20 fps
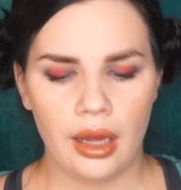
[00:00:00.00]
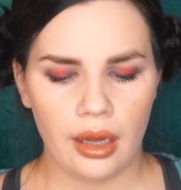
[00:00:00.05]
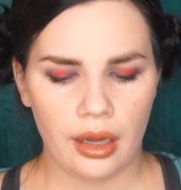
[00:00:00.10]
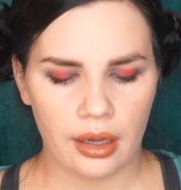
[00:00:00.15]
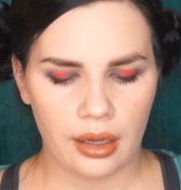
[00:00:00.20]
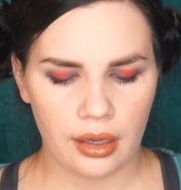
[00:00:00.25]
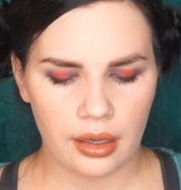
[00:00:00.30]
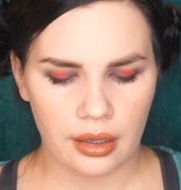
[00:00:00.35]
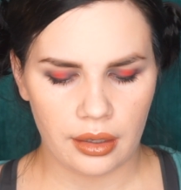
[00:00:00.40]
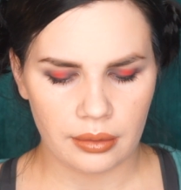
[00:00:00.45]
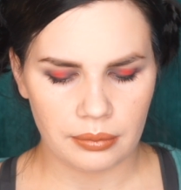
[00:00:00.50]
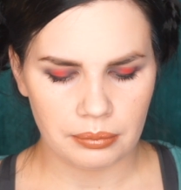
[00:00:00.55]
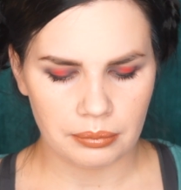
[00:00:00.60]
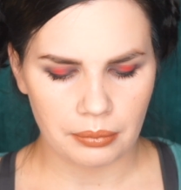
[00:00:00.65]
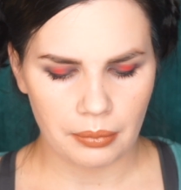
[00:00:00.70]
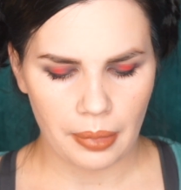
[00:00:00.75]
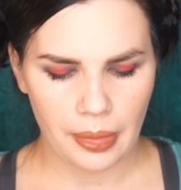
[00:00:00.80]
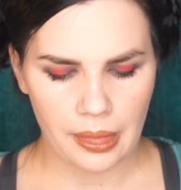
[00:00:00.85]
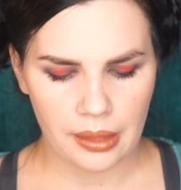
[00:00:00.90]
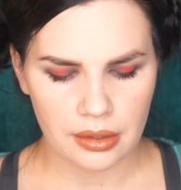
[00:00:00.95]

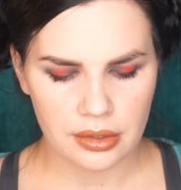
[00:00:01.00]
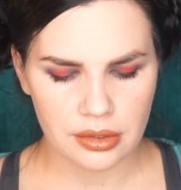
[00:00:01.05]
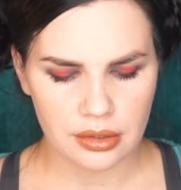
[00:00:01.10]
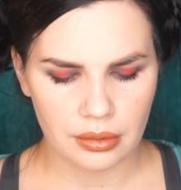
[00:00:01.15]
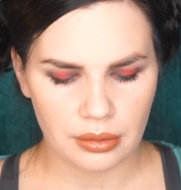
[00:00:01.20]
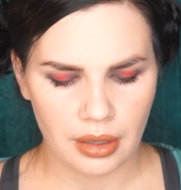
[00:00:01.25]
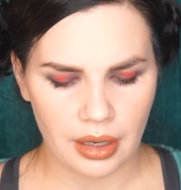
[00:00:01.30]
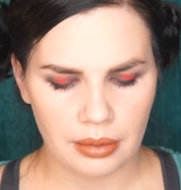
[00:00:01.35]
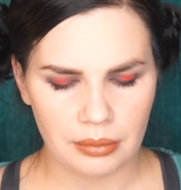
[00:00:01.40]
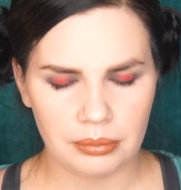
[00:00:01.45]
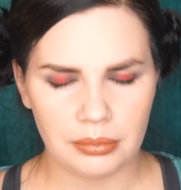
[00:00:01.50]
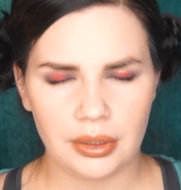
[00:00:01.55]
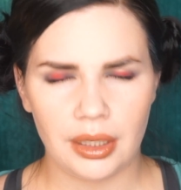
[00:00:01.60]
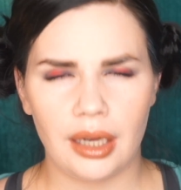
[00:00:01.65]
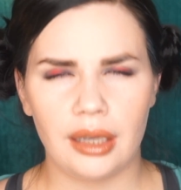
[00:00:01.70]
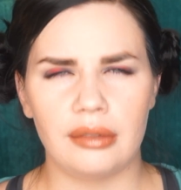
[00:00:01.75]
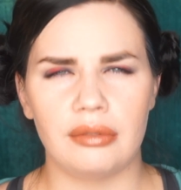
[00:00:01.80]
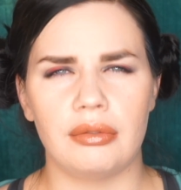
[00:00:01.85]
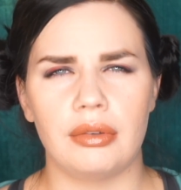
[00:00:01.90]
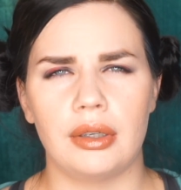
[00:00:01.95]
So I'm
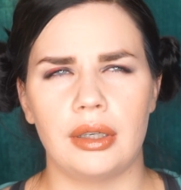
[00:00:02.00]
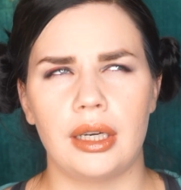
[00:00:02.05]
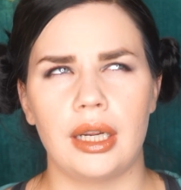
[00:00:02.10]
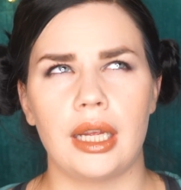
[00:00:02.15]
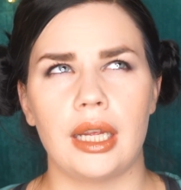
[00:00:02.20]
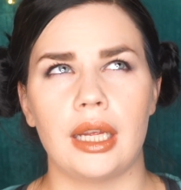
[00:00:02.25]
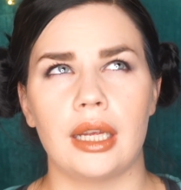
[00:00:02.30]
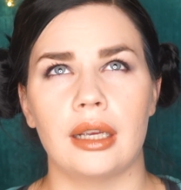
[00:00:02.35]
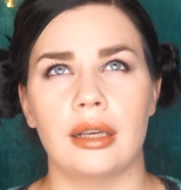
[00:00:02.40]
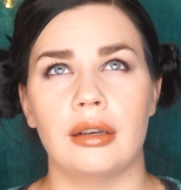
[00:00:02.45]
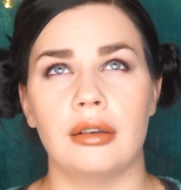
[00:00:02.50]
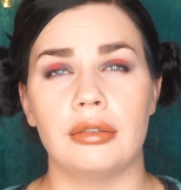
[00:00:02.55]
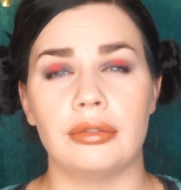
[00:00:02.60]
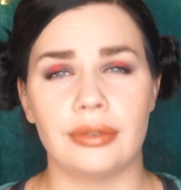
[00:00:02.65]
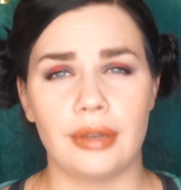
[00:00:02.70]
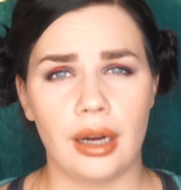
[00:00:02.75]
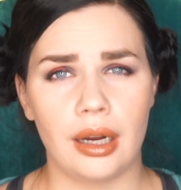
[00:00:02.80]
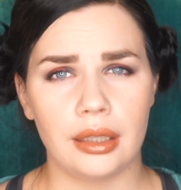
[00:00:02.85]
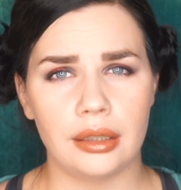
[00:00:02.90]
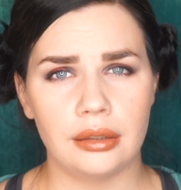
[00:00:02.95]
not very
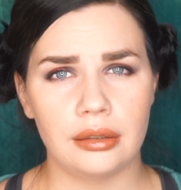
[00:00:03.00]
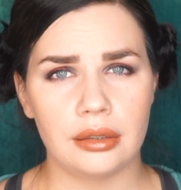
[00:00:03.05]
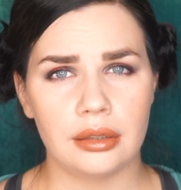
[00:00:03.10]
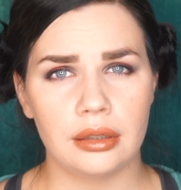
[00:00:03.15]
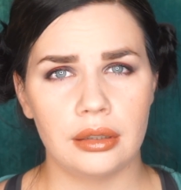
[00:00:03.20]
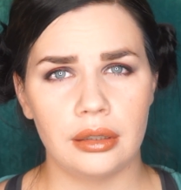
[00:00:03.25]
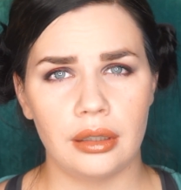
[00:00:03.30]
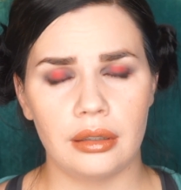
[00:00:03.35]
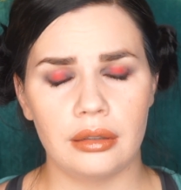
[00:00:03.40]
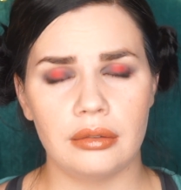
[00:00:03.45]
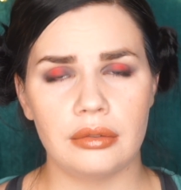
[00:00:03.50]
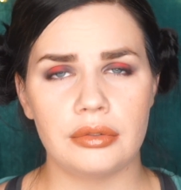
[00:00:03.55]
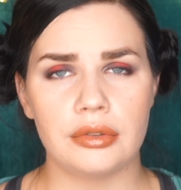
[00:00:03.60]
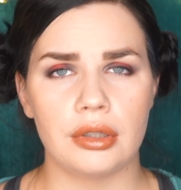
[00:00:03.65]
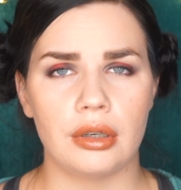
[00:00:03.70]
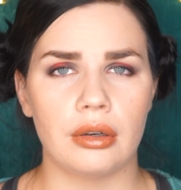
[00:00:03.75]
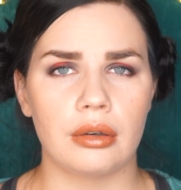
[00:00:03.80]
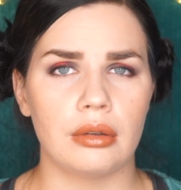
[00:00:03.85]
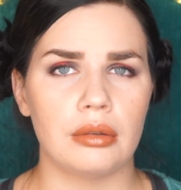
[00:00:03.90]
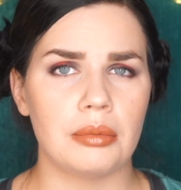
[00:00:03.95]
fond of
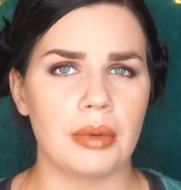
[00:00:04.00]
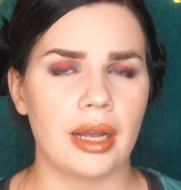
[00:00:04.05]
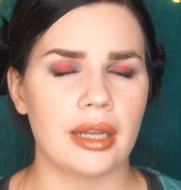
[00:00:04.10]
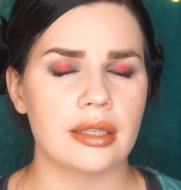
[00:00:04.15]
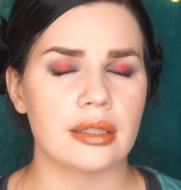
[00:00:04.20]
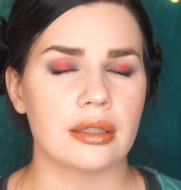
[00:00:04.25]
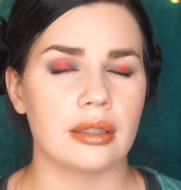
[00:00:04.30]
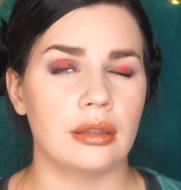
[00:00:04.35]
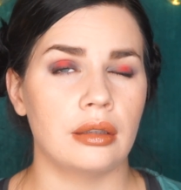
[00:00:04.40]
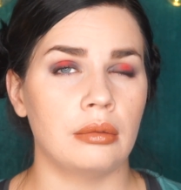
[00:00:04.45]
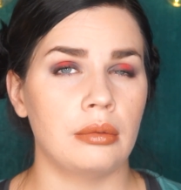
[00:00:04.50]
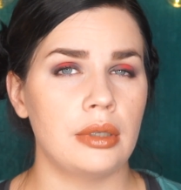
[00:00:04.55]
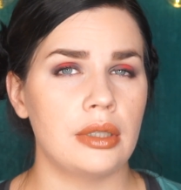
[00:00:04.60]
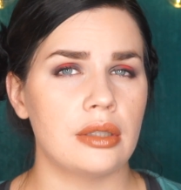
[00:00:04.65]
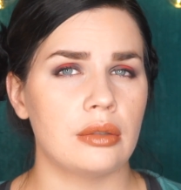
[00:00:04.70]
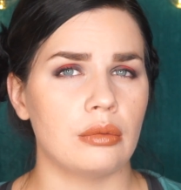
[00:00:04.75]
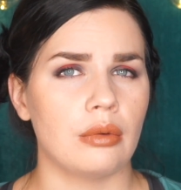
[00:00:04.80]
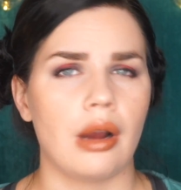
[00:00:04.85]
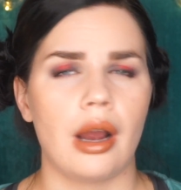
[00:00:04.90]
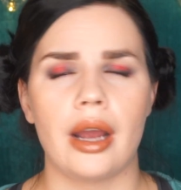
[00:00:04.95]
charcoal masks, and the
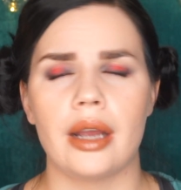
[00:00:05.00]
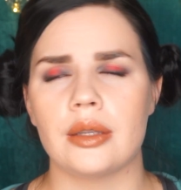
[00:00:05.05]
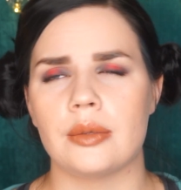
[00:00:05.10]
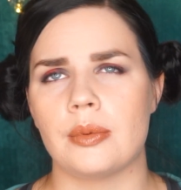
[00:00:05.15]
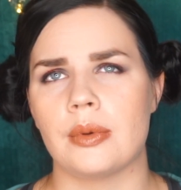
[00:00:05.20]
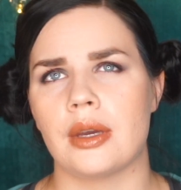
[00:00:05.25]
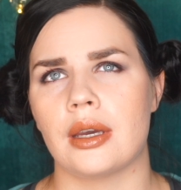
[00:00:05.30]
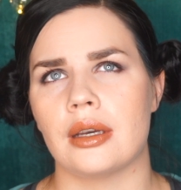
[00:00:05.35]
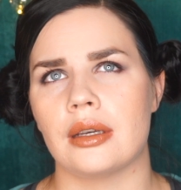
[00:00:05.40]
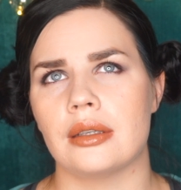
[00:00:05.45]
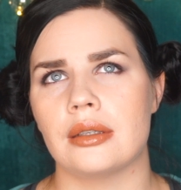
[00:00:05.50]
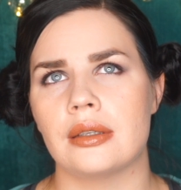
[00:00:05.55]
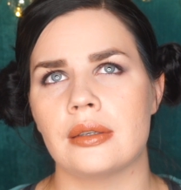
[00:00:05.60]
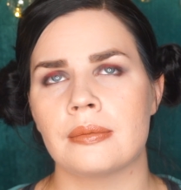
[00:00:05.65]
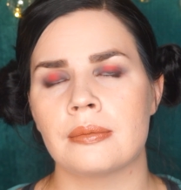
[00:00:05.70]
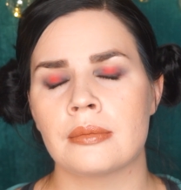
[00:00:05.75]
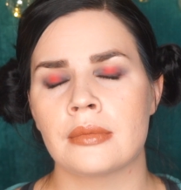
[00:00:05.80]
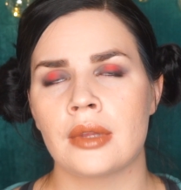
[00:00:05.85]
reason why is because